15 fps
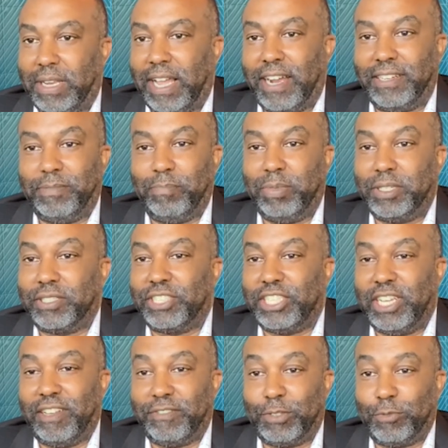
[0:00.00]
Our
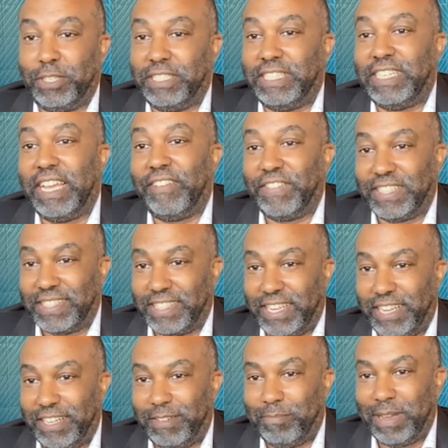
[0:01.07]
bookshelves were
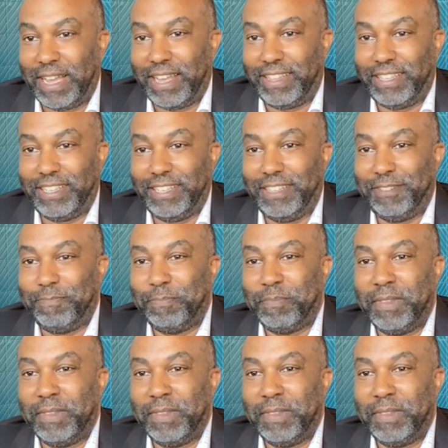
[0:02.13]
devastated by the